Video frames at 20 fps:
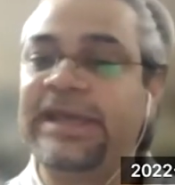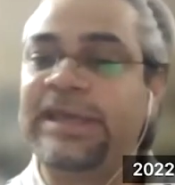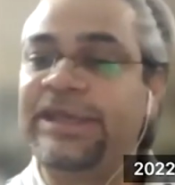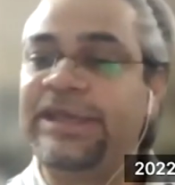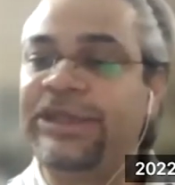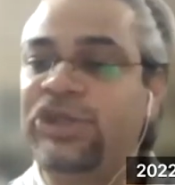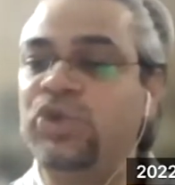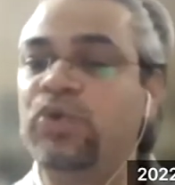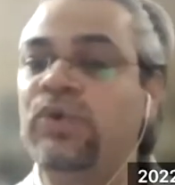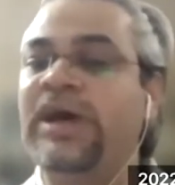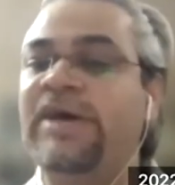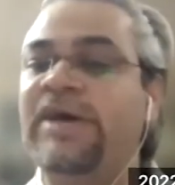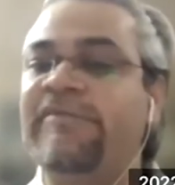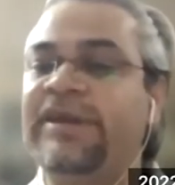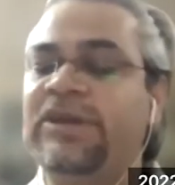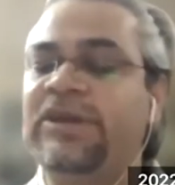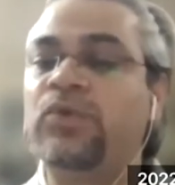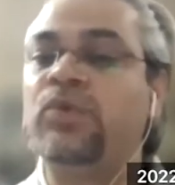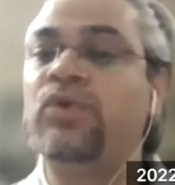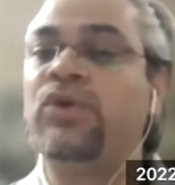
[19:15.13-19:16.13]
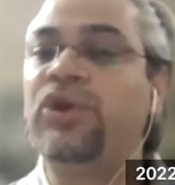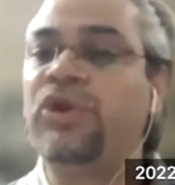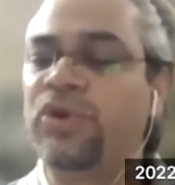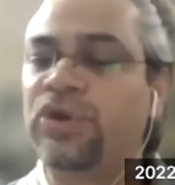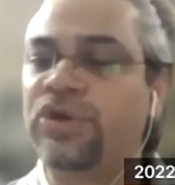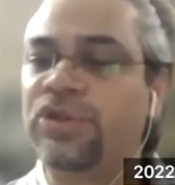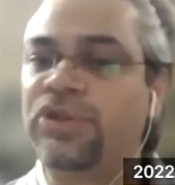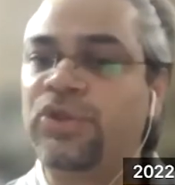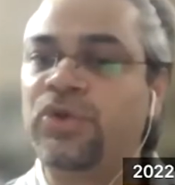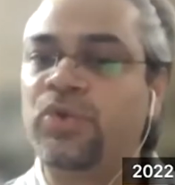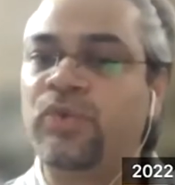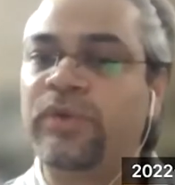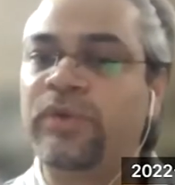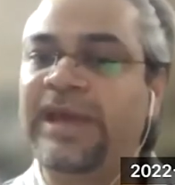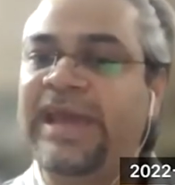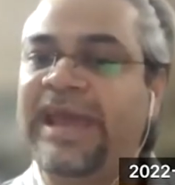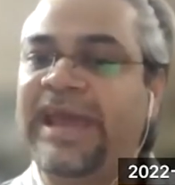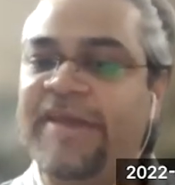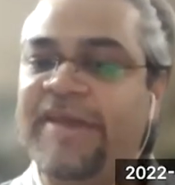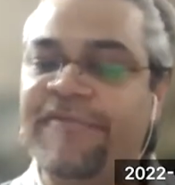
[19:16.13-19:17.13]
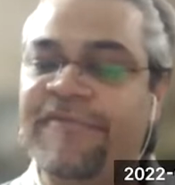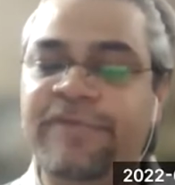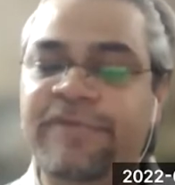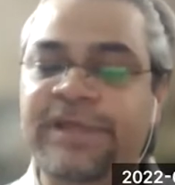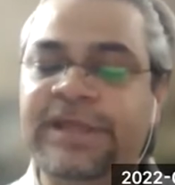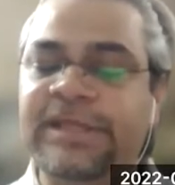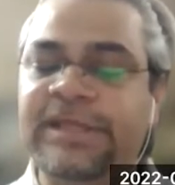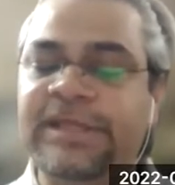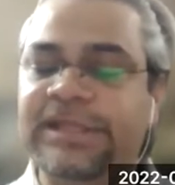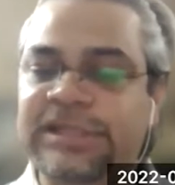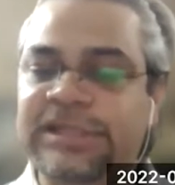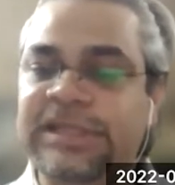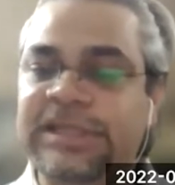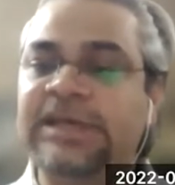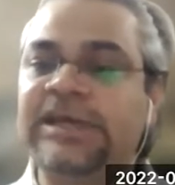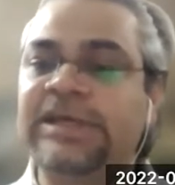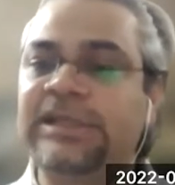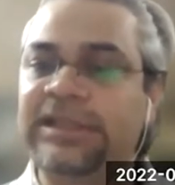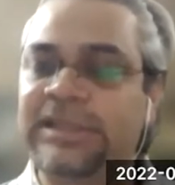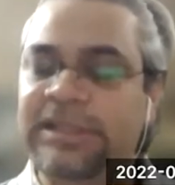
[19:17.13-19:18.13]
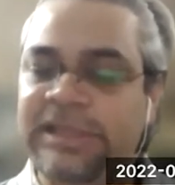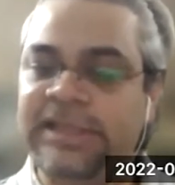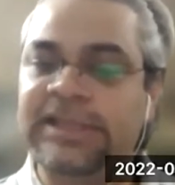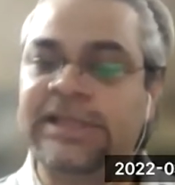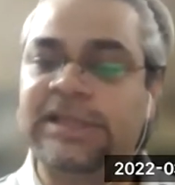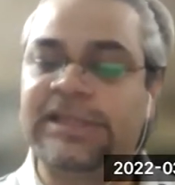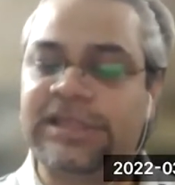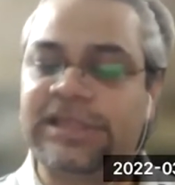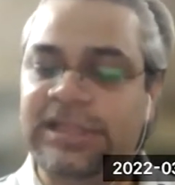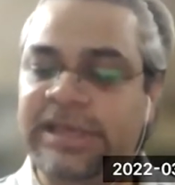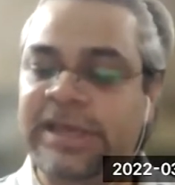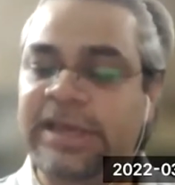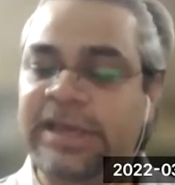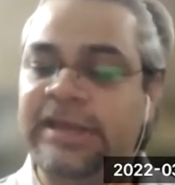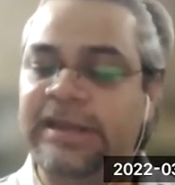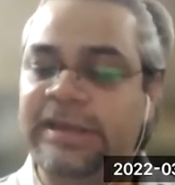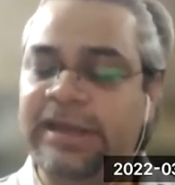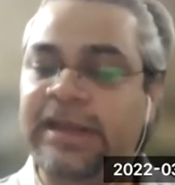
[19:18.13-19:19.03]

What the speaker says: you having to look through every single thing that's there